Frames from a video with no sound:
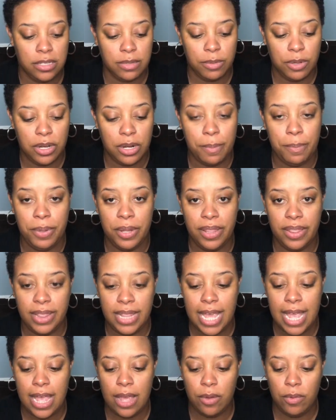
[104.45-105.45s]
So I'm gonna put
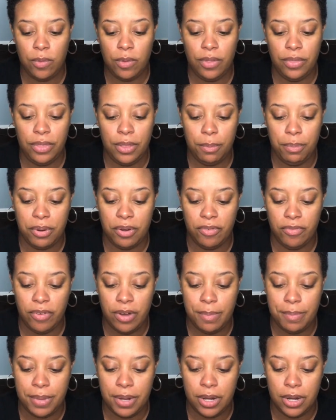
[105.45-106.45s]
that on the
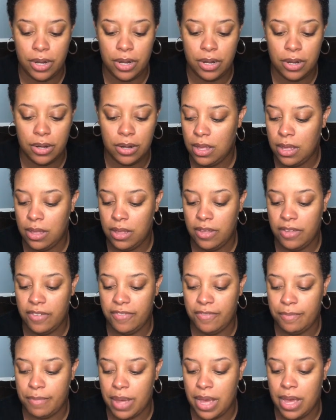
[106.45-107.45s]
perimeter
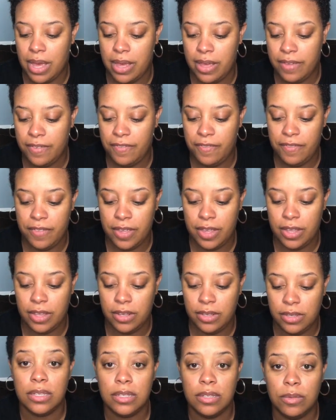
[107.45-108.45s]
of my
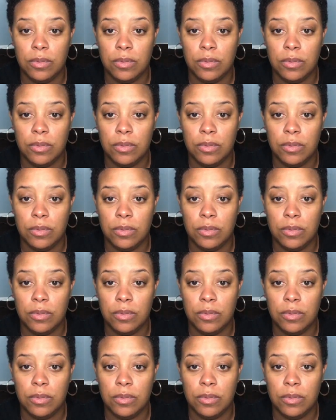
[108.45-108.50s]
face.